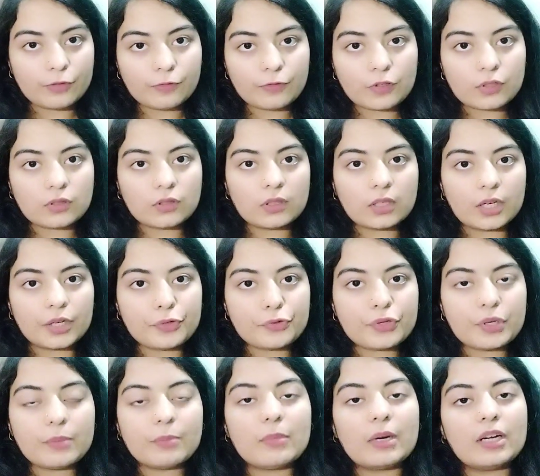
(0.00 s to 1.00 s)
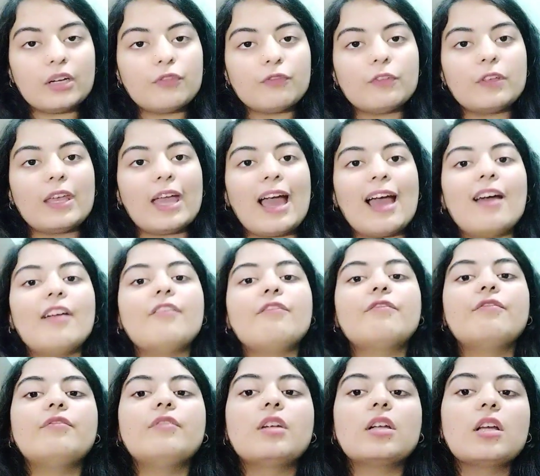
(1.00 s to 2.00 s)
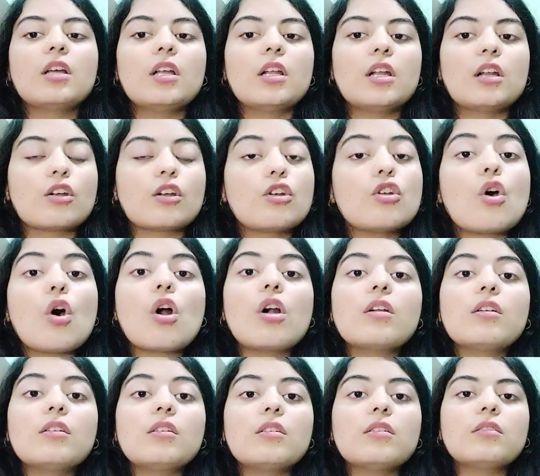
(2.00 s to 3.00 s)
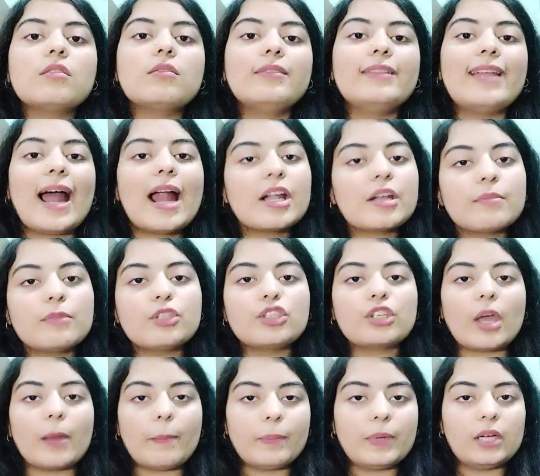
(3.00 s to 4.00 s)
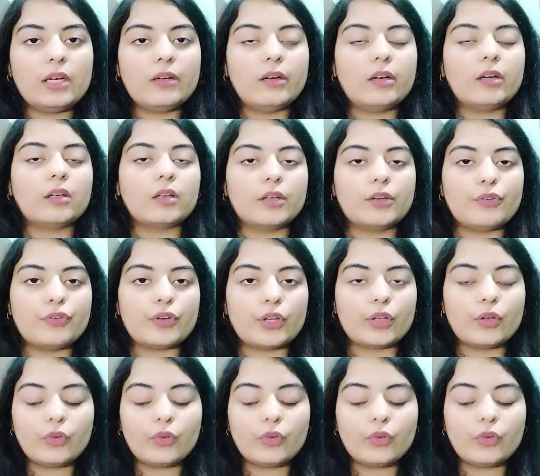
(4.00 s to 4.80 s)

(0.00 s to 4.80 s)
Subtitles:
for the country, but we have not that much capital in our country.